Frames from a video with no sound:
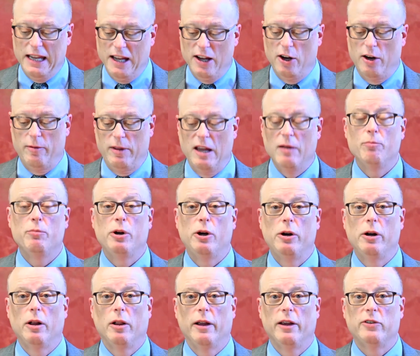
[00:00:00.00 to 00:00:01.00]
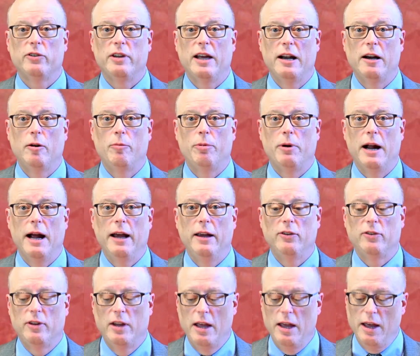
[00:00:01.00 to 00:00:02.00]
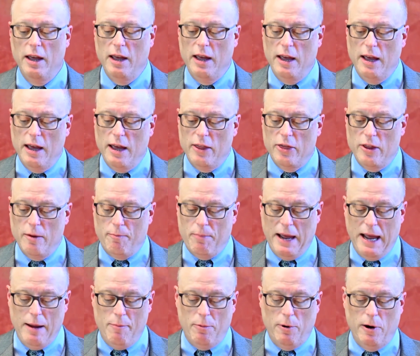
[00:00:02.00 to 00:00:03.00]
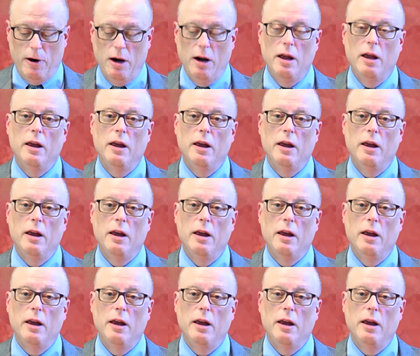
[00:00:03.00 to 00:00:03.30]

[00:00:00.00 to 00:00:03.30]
imperialist enterprise. The paper